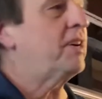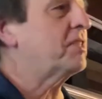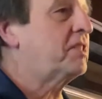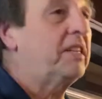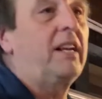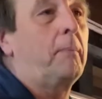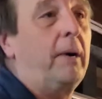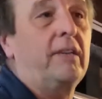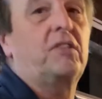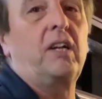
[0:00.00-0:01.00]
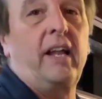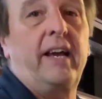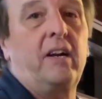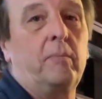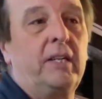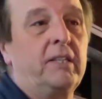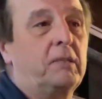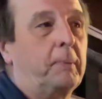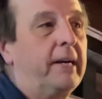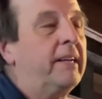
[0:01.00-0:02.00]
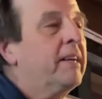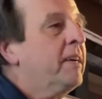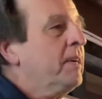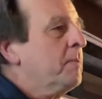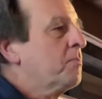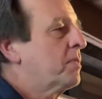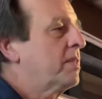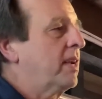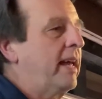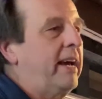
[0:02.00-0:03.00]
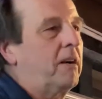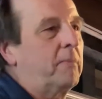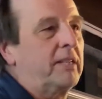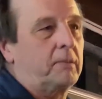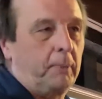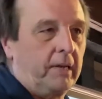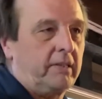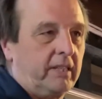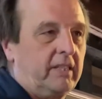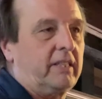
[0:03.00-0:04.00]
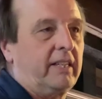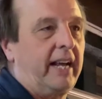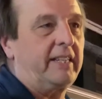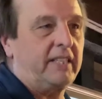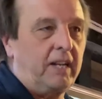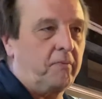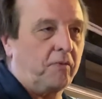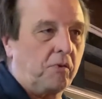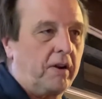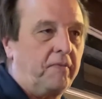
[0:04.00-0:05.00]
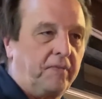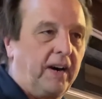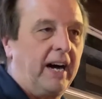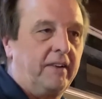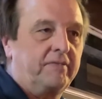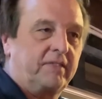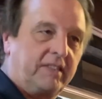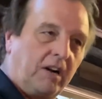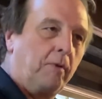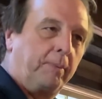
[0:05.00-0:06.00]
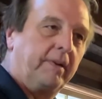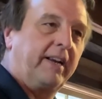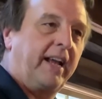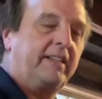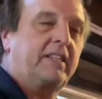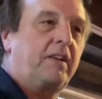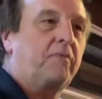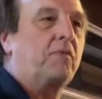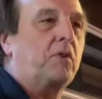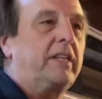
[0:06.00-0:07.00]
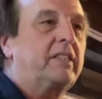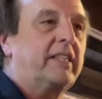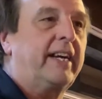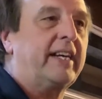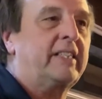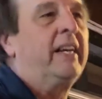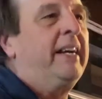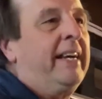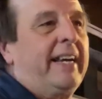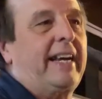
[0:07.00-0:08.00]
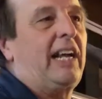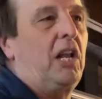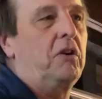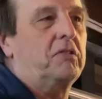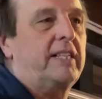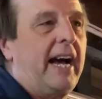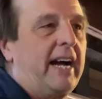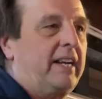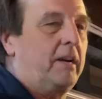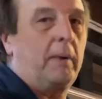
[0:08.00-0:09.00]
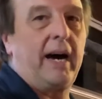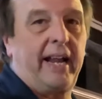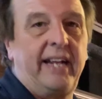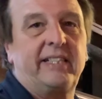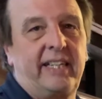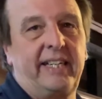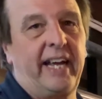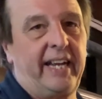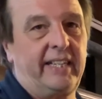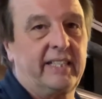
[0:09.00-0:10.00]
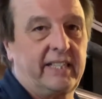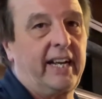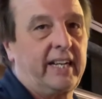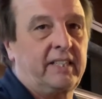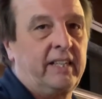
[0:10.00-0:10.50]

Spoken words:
There's still a bunch of Lantermans, but the Lantermans built this in 1845 and opened in 1846. It closed down in about 1886.